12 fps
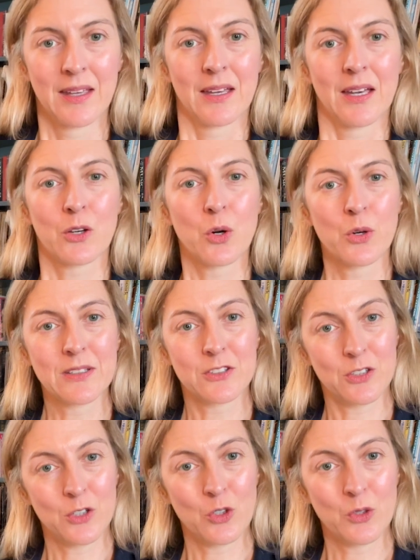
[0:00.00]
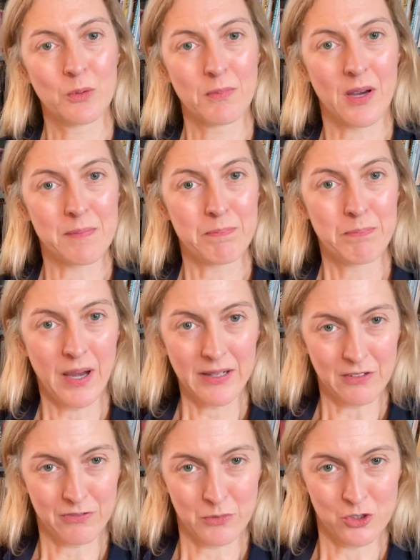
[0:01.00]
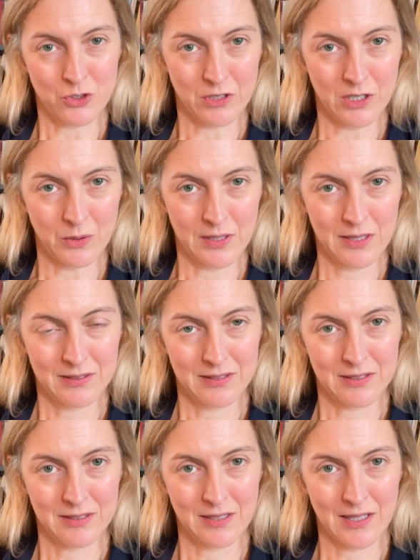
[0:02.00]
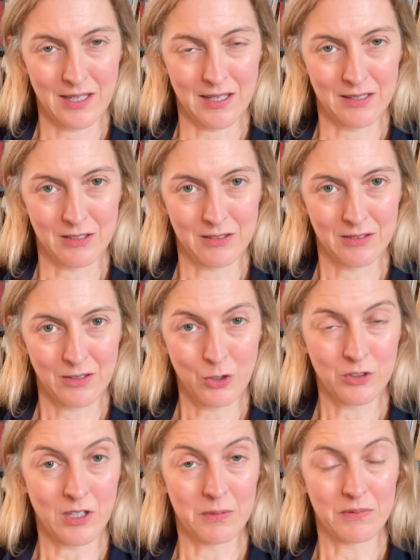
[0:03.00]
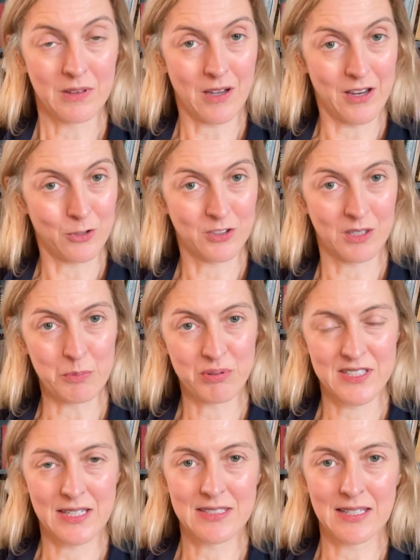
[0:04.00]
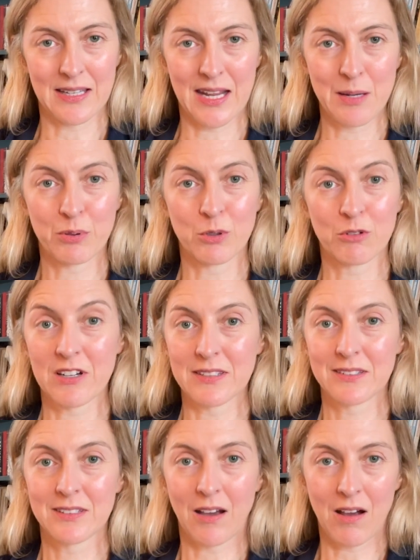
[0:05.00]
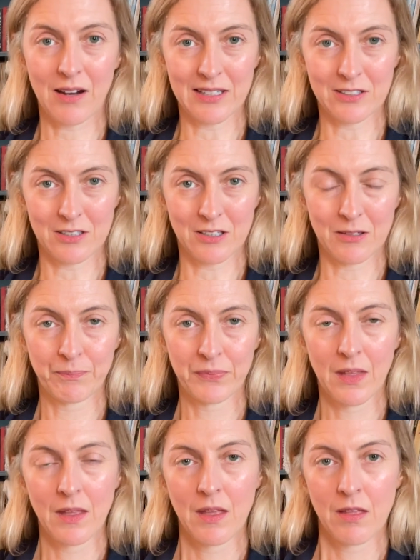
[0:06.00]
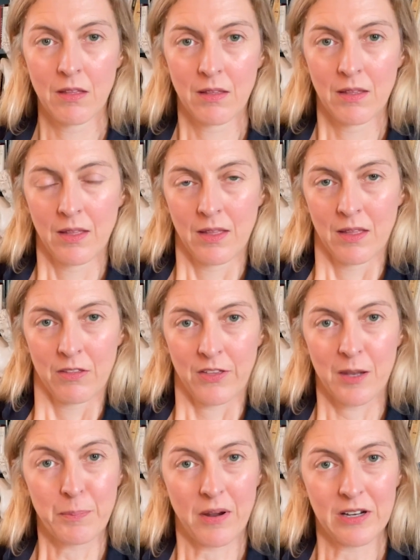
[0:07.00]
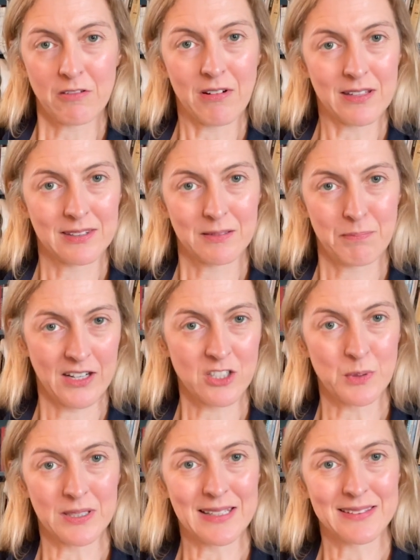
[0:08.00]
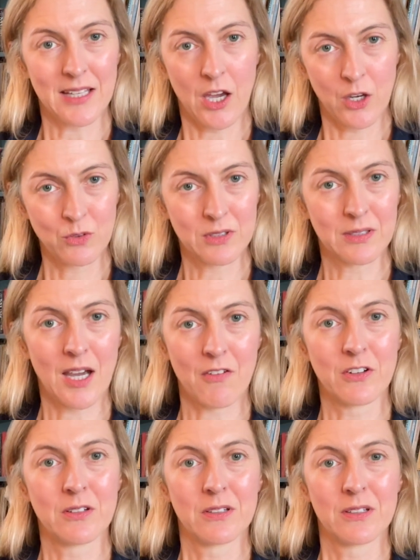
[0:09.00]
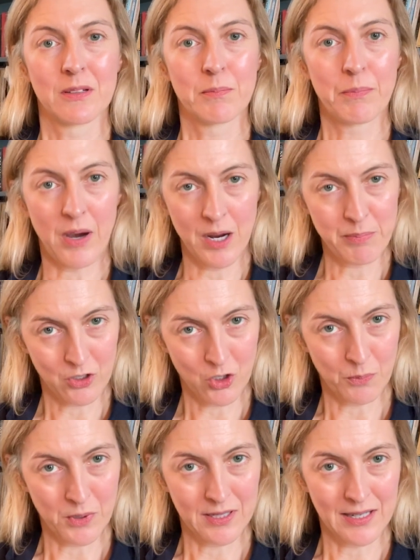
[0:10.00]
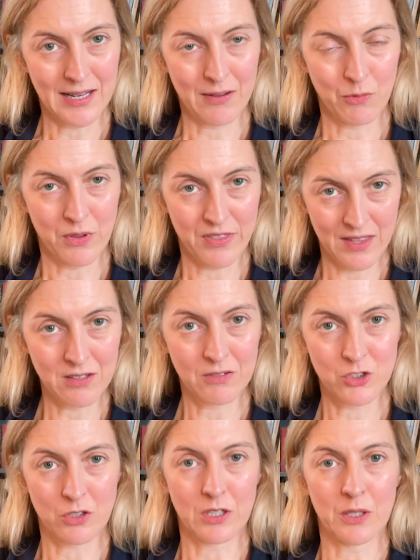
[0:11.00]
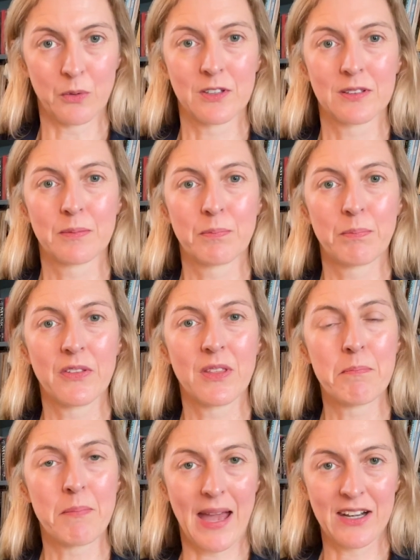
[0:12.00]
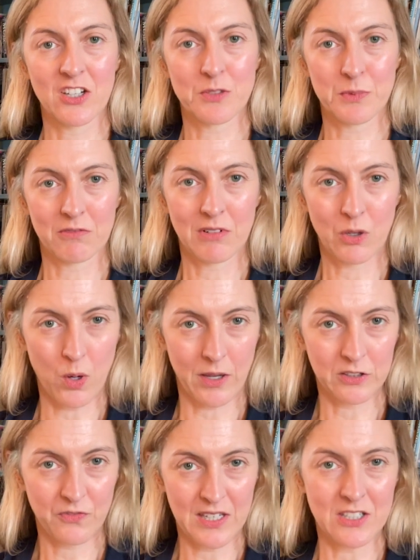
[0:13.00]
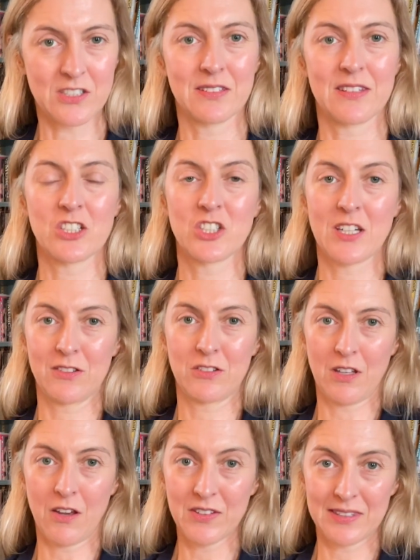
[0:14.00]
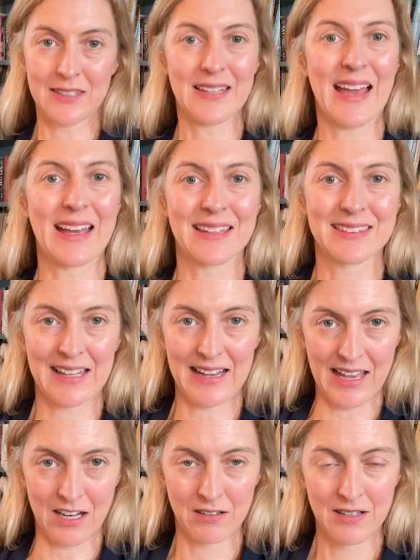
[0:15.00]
According to my buddy from John Lewis, and the guy who's going to be presenting in April, Chris Darlington, third-party risk management is owned and governed by procurement within John Lewis, but the management requires features that shared services excel at.